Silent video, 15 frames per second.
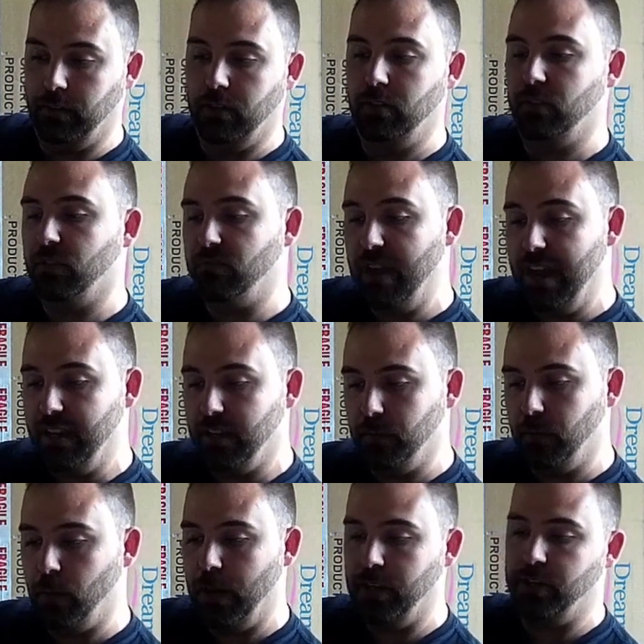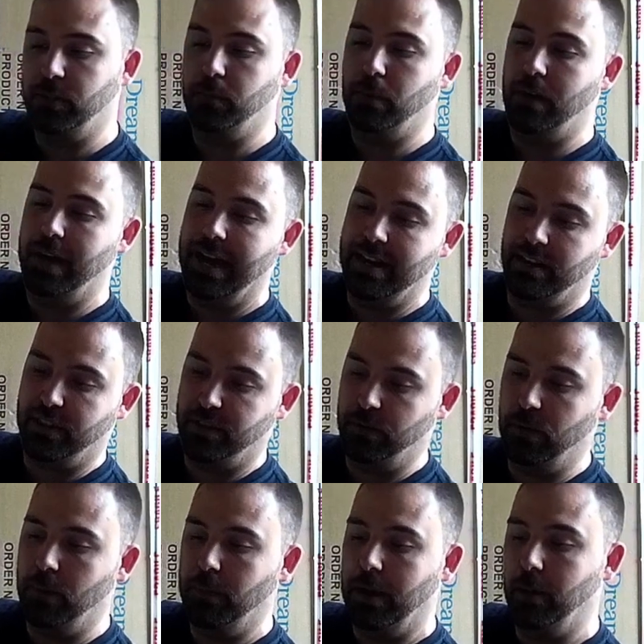It's a random question, but I had a thought
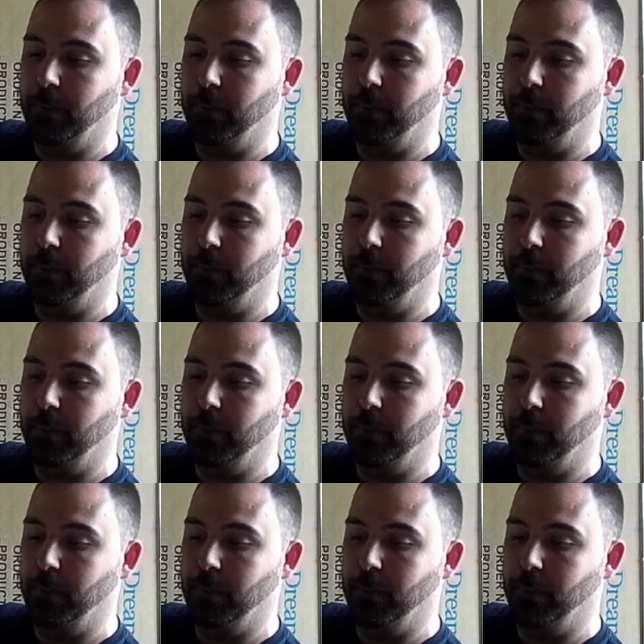about